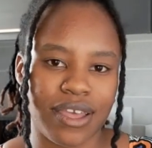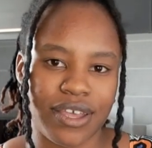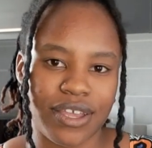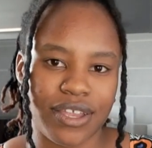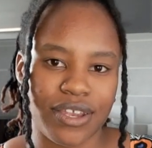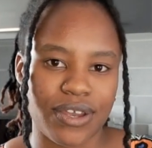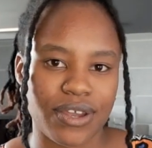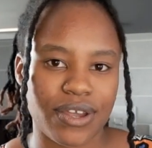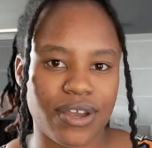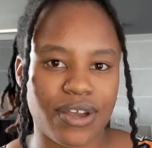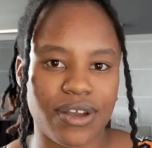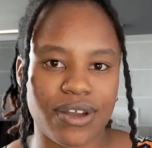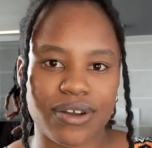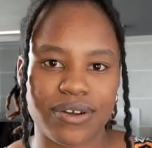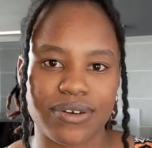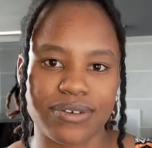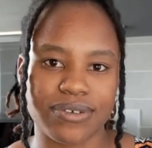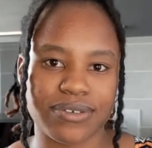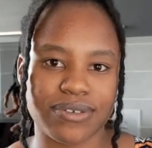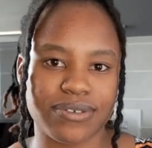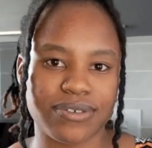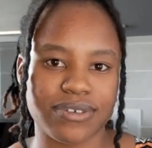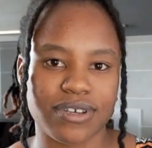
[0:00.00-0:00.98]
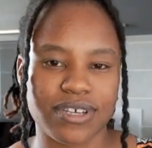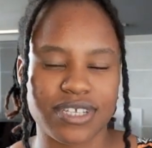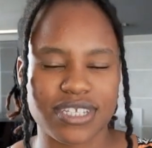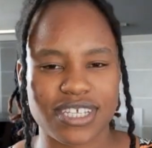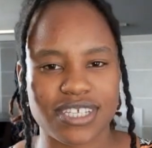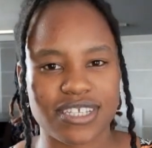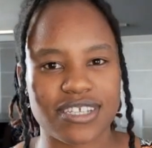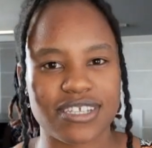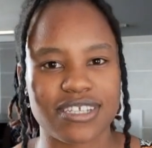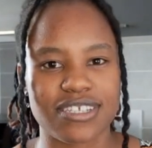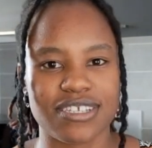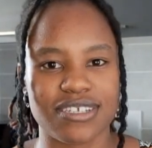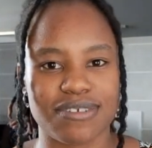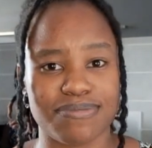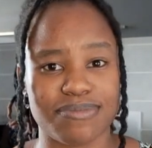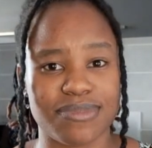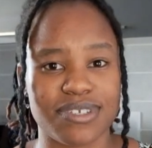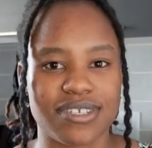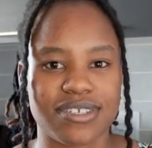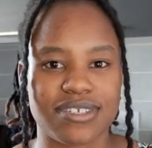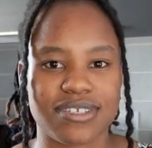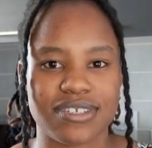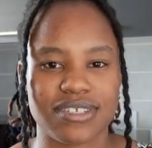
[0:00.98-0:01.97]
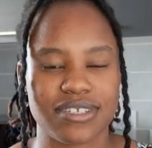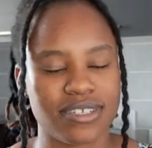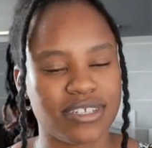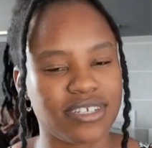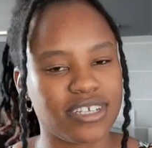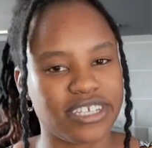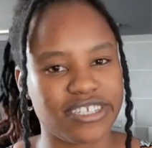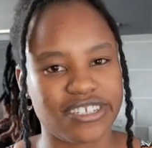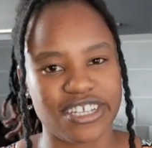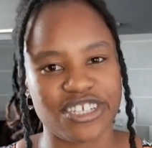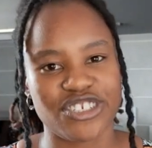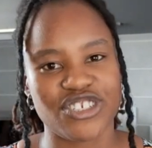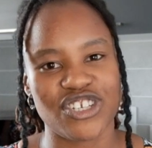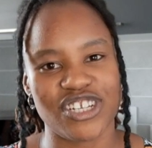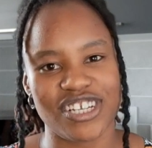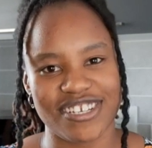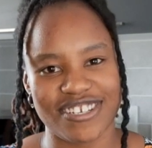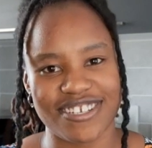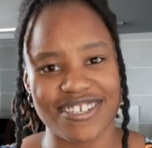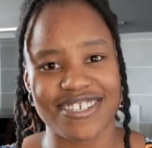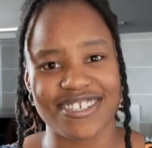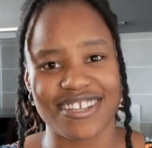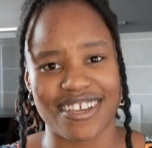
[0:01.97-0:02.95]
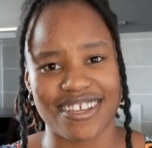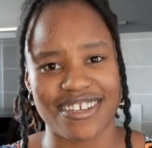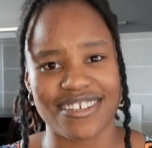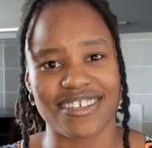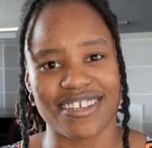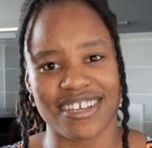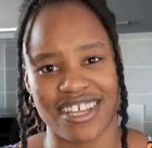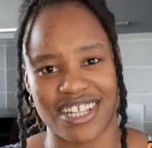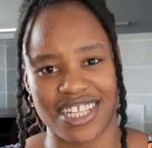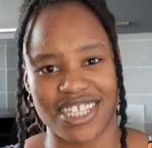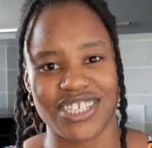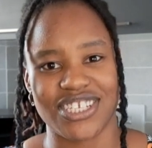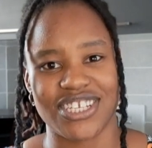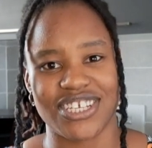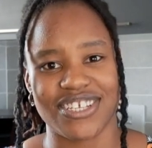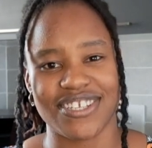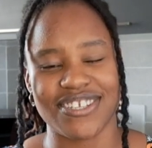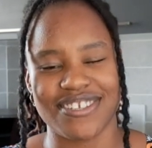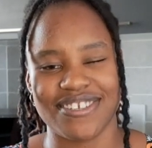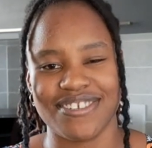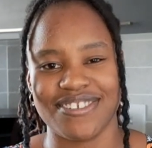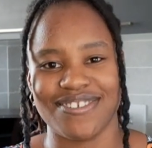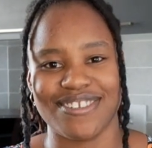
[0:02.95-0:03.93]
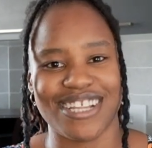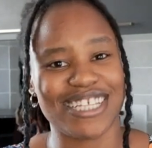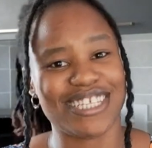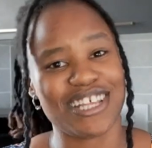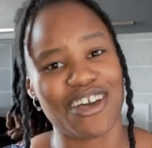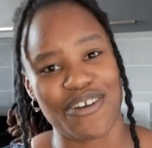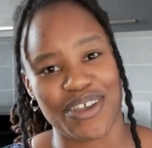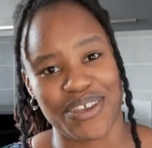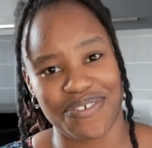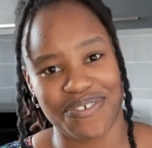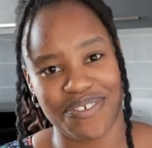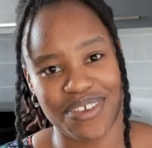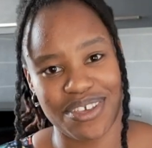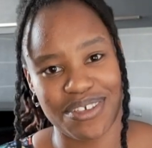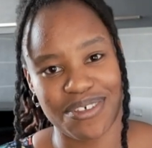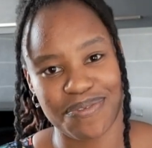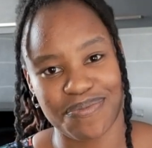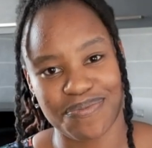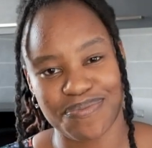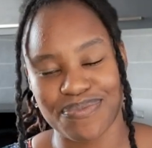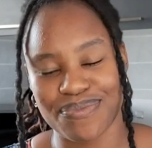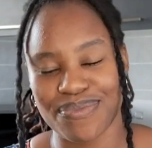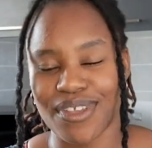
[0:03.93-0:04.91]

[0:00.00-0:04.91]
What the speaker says: No, because the system is essentially designed against us. That's how I feel.